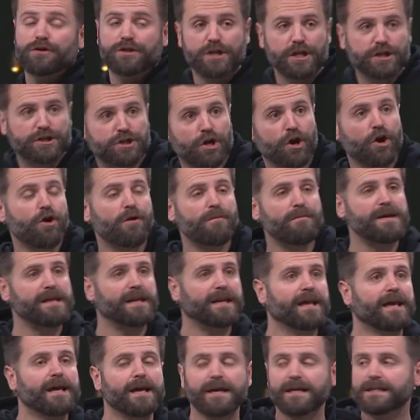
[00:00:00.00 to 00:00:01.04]

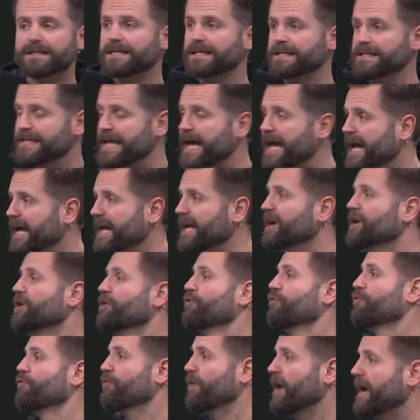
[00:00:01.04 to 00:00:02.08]
Determine today,
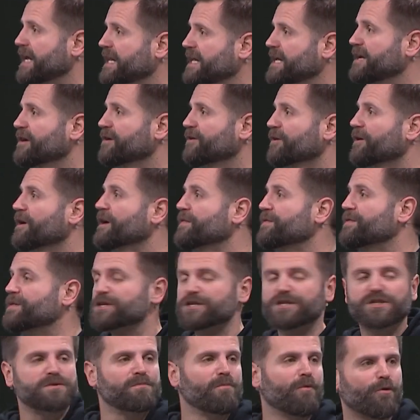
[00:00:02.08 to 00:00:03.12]
right here,
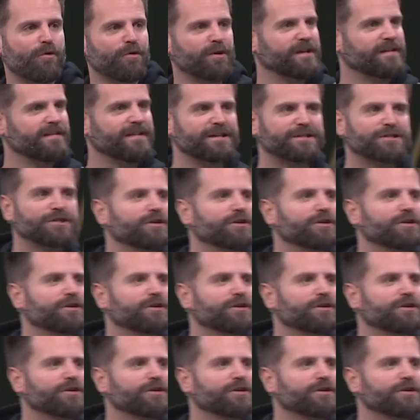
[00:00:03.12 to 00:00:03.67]
this morning, that